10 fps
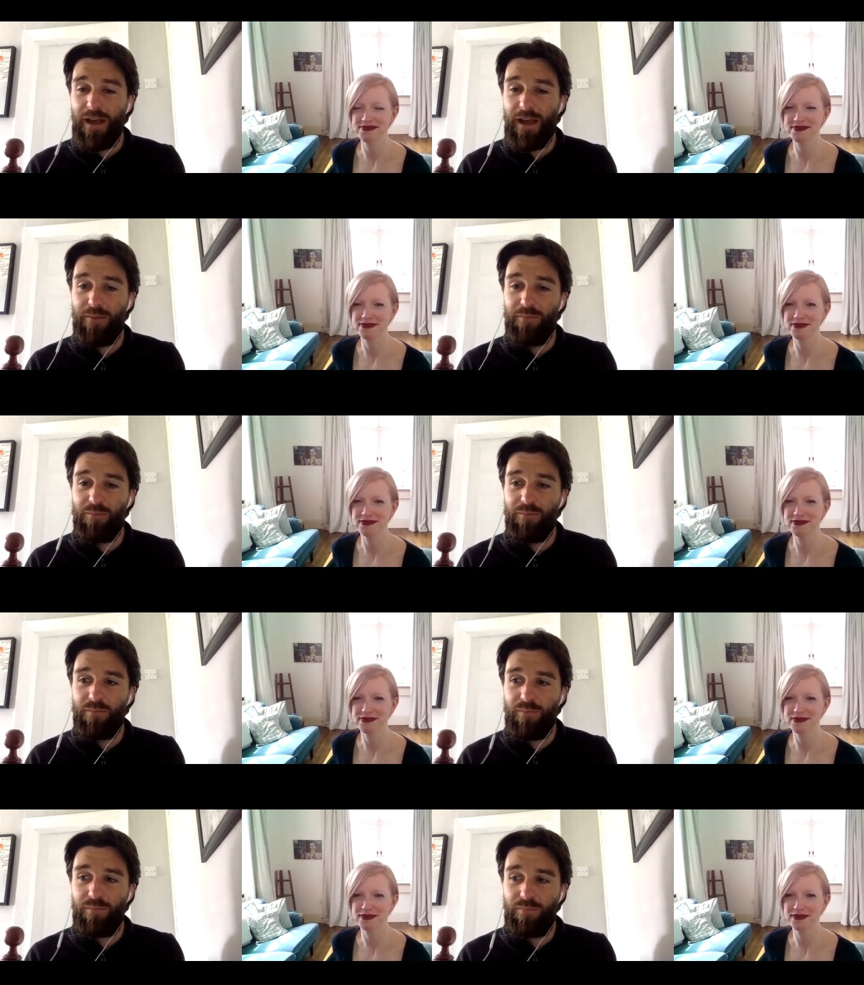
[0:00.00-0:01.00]
Speaker 1: Um,
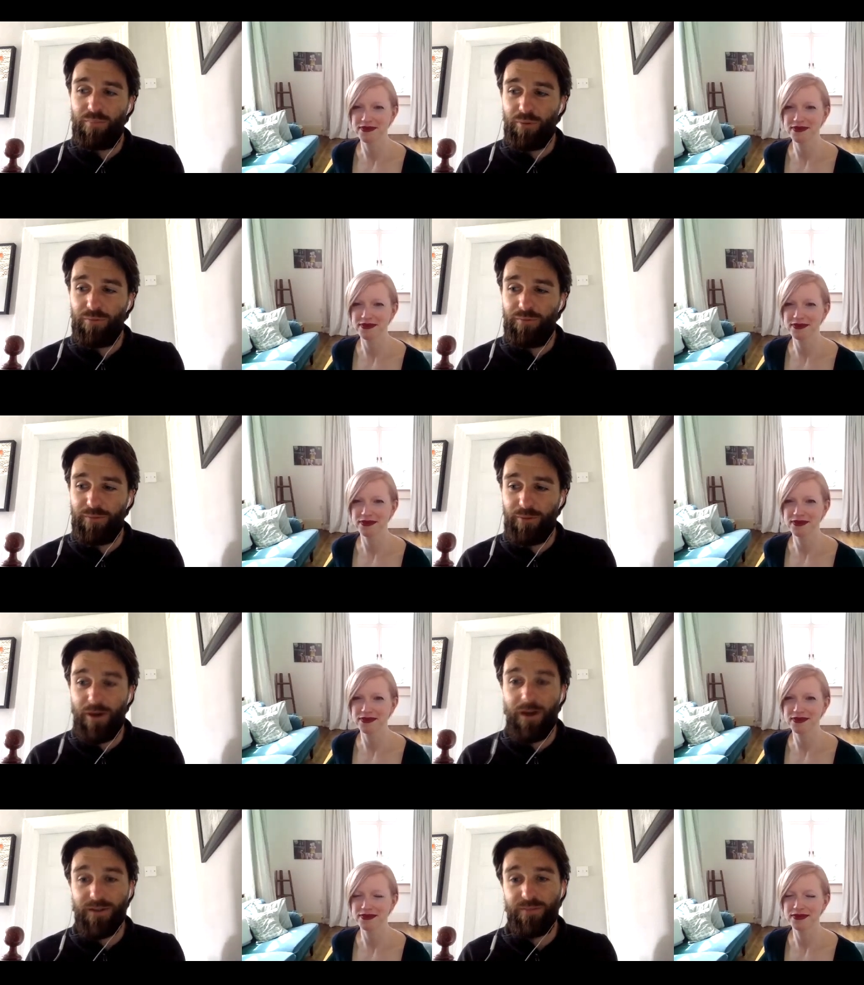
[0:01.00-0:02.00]
but there
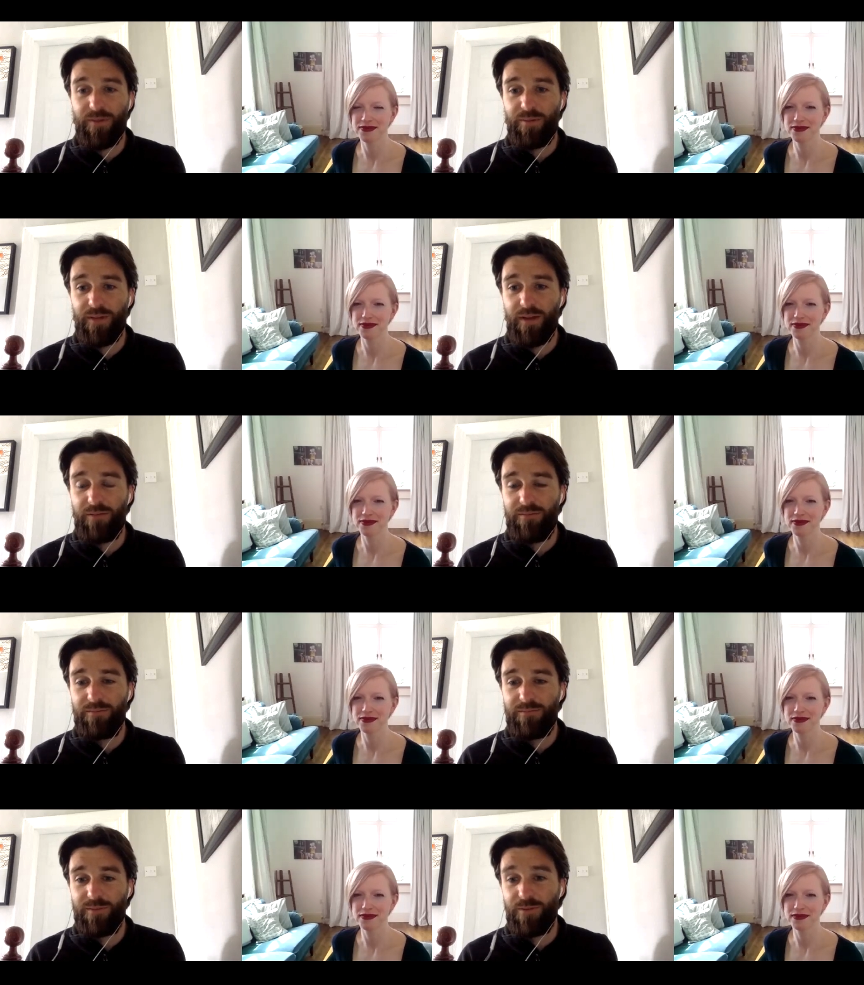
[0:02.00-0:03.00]
are some people that
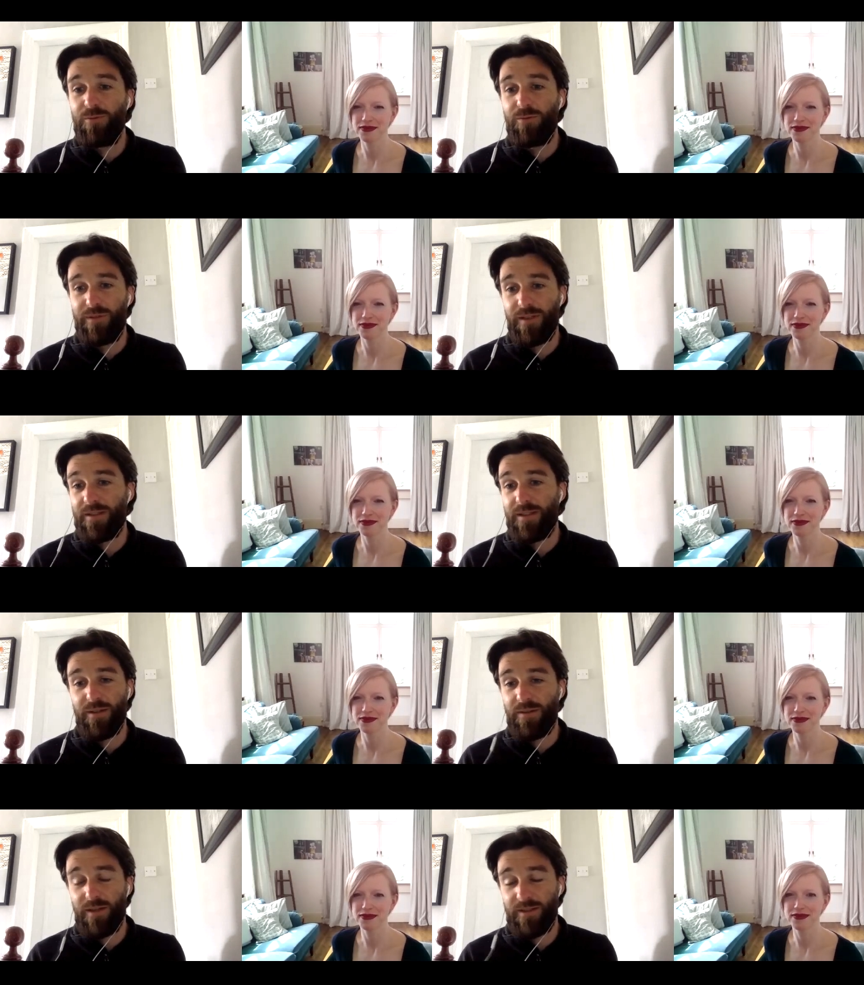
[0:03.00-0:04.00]
do, and they'll
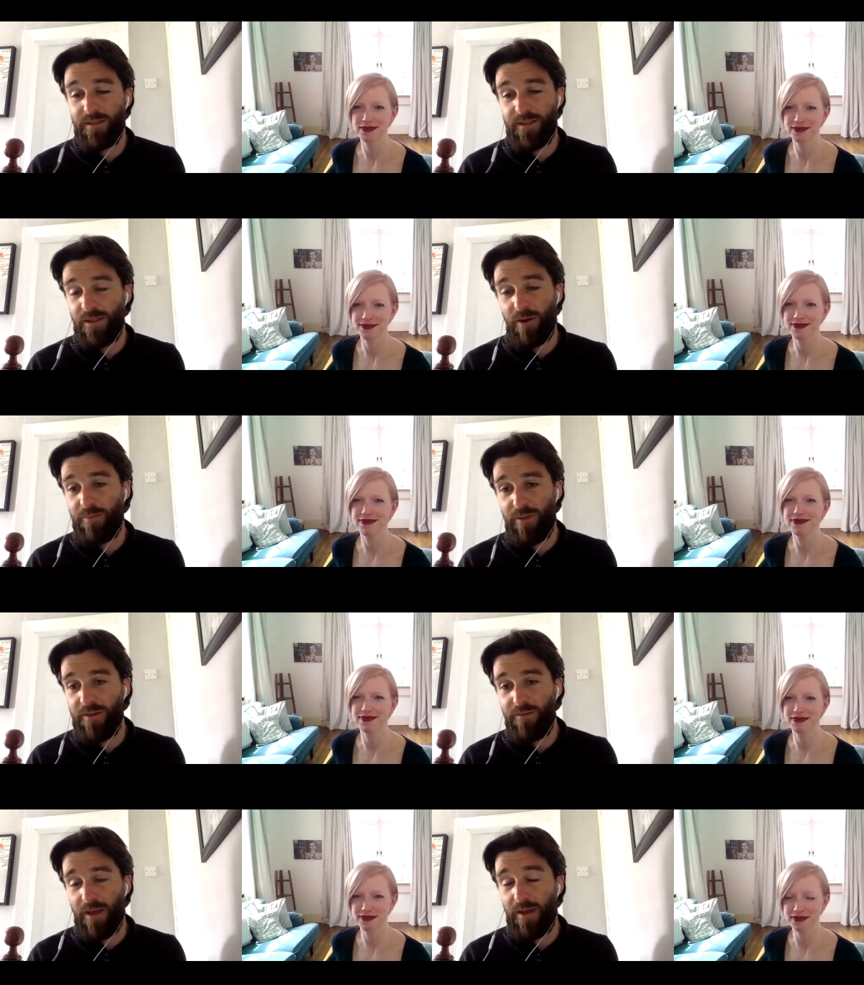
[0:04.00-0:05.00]
see they'll see great
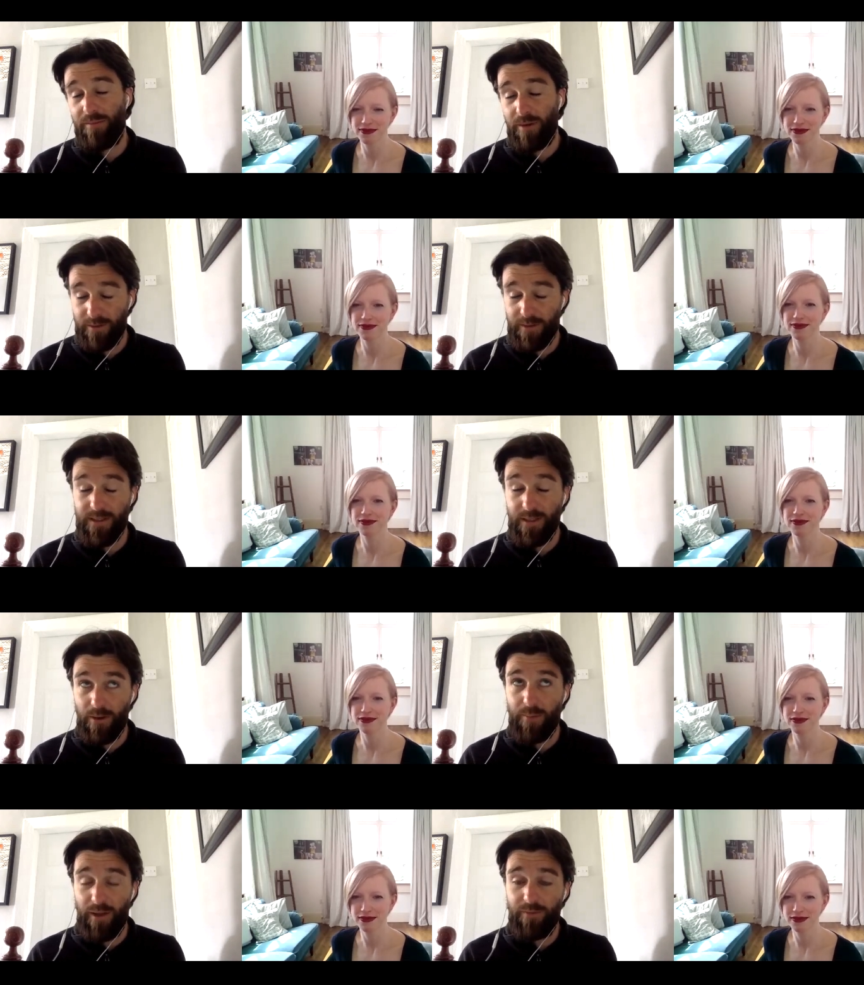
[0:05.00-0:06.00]
ben uh, they'll see
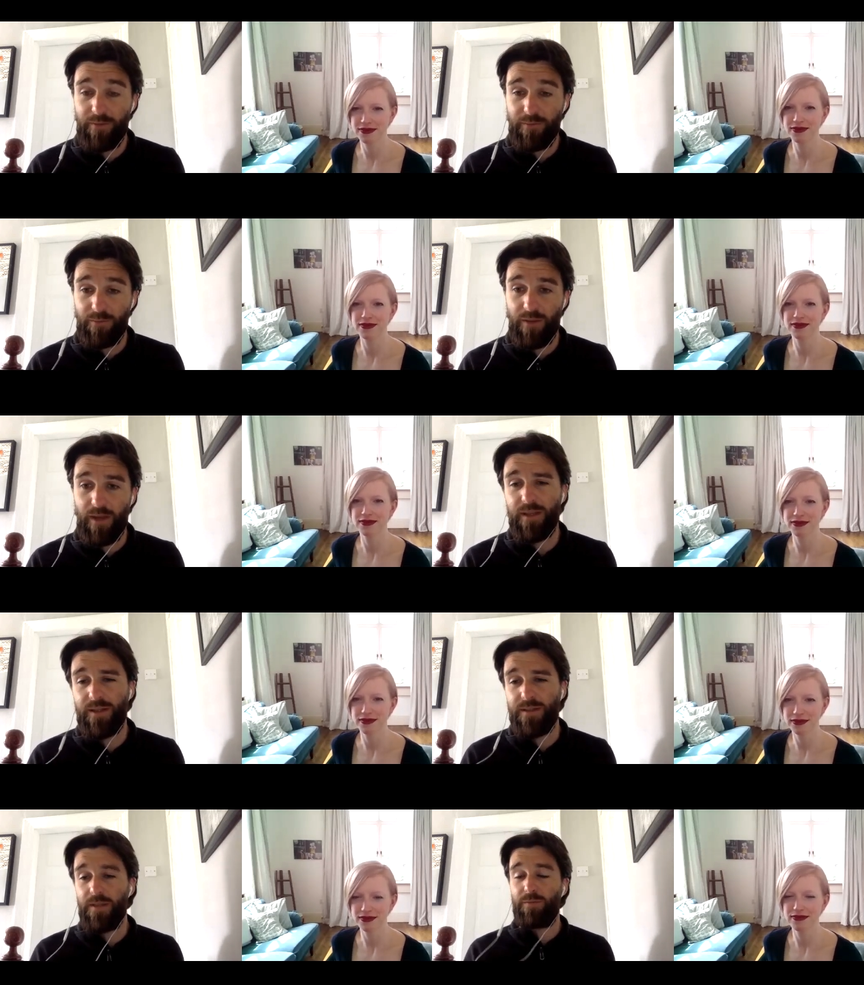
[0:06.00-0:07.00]
great benefit from it. And you
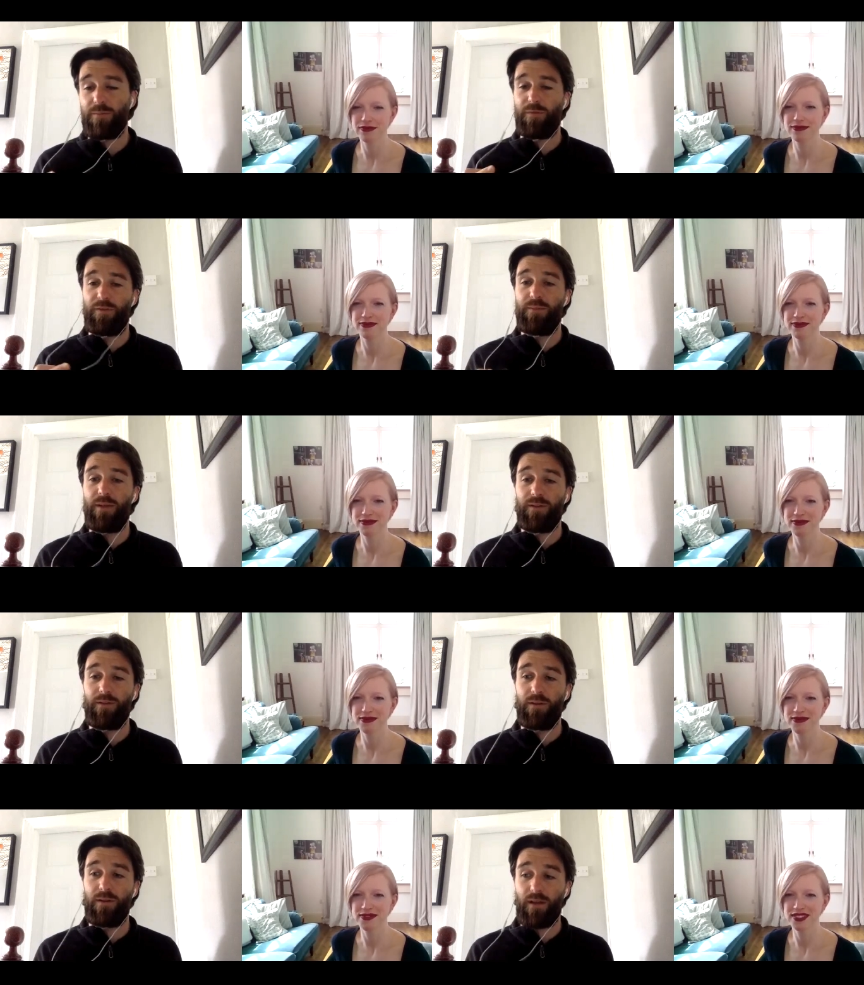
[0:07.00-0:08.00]
can see from the female
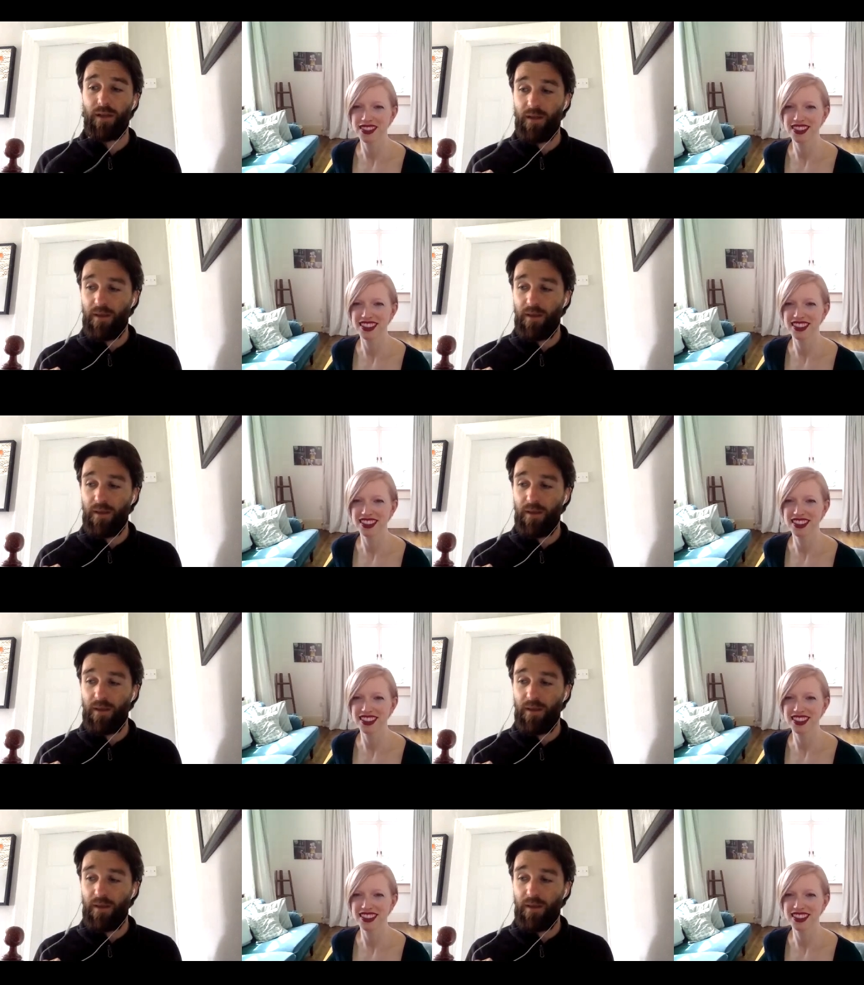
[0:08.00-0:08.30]
doula. Like,